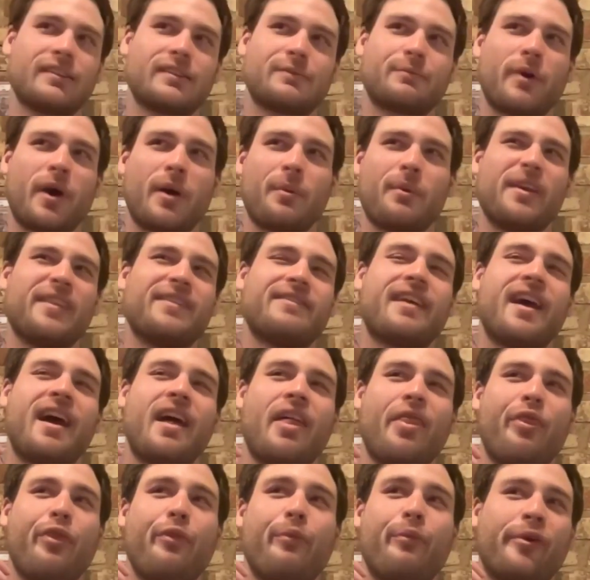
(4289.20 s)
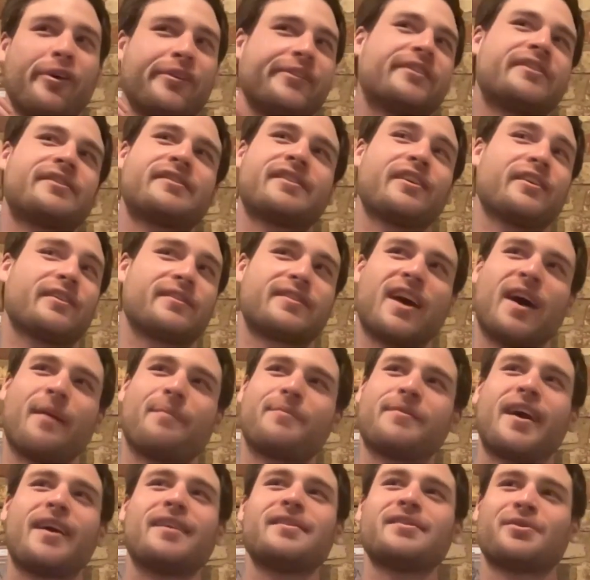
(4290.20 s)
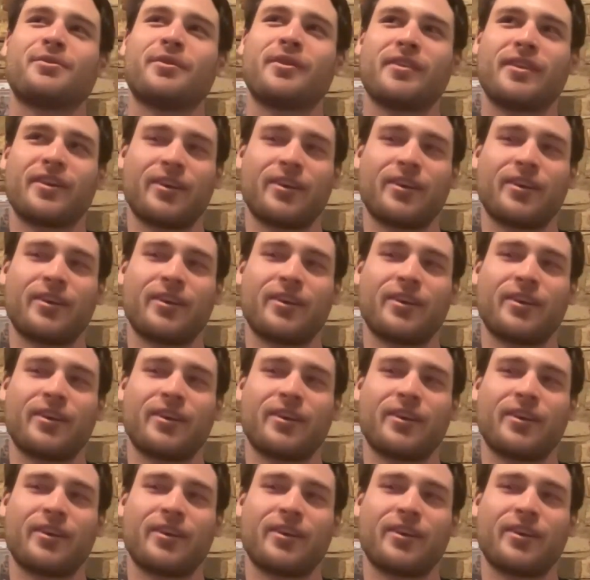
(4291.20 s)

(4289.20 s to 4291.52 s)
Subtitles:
he's probably 10th, but still 10's really